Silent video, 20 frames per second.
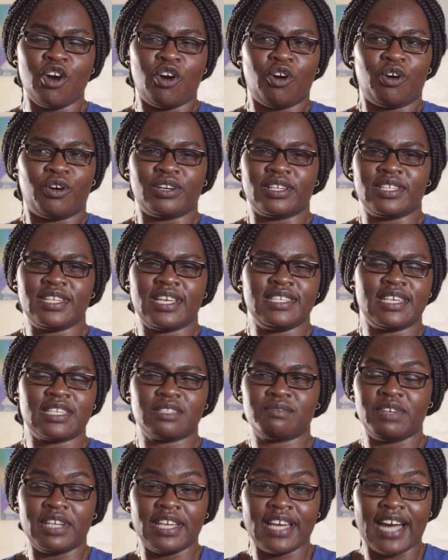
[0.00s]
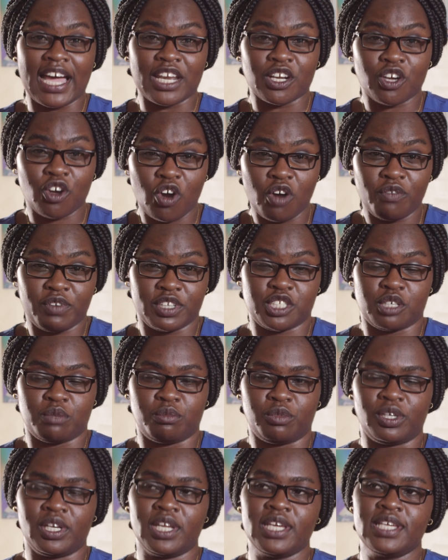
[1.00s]
or they're just feeling
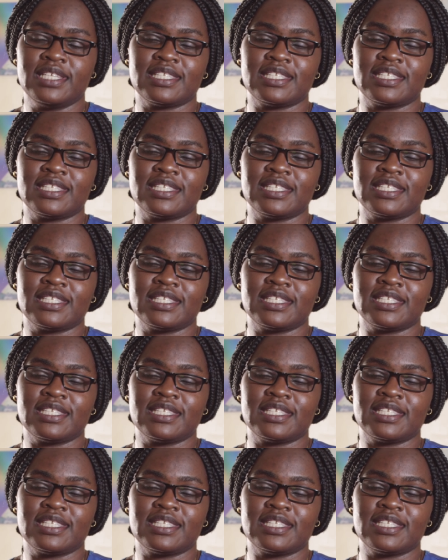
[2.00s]
uncomfortable.